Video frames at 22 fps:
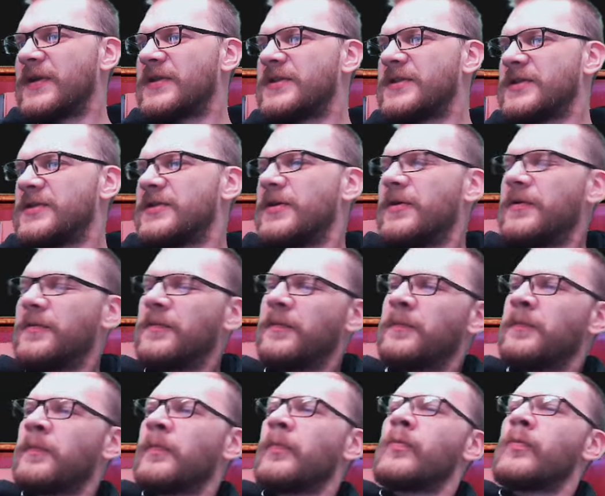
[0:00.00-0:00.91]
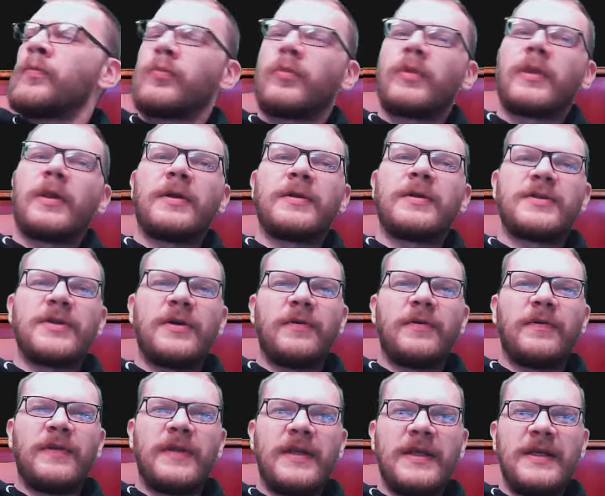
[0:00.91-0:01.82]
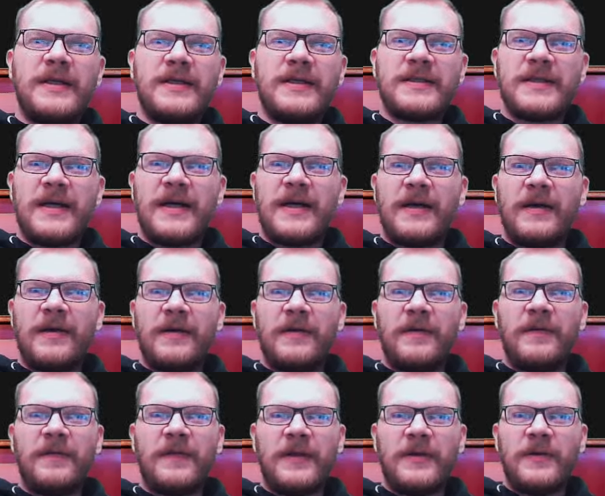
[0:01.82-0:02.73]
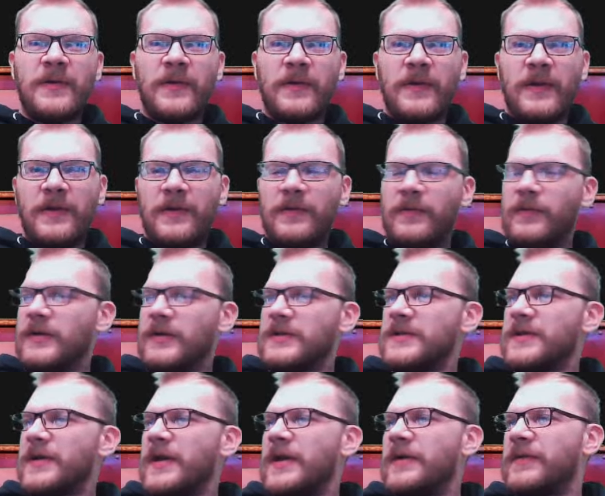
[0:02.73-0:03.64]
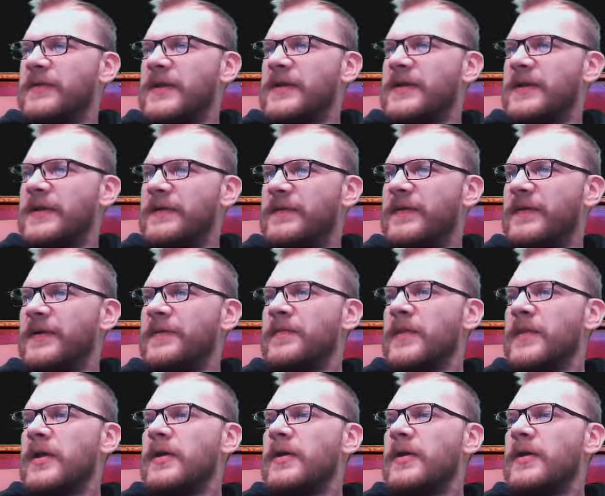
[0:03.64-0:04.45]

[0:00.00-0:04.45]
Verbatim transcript: 6 down. So these are the total rewards and how they differ.